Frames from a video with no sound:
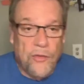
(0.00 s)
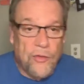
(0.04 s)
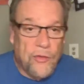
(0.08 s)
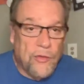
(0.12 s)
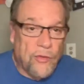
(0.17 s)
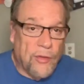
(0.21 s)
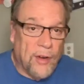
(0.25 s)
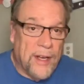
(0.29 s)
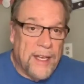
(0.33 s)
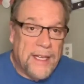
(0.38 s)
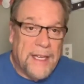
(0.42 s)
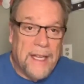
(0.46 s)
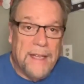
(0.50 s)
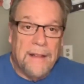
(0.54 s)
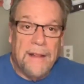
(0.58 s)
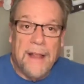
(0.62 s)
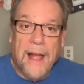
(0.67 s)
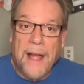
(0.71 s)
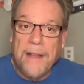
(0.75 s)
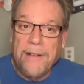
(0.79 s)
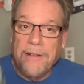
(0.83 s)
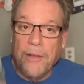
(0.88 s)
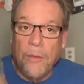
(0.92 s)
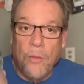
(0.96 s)
drinking
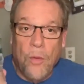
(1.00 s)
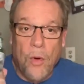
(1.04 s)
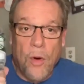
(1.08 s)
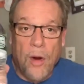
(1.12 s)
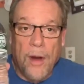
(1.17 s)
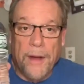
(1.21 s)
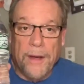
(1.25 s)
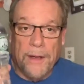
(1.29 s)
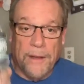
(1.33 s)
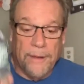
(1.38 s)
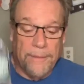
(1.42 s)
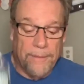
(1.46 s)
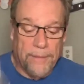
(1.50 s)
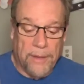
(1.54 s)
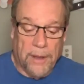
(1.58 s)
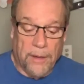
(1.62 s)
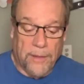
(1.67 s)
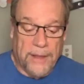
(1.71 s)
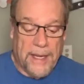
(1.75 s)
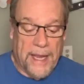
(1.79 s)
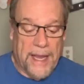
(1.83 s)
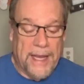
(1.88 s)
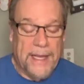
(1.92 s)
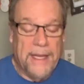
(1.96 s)
lots of water,
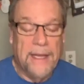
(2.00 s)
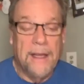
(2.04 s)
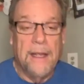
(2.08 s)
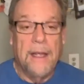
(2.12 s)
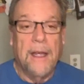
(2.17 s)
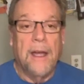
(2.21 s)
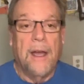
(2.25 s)
okay?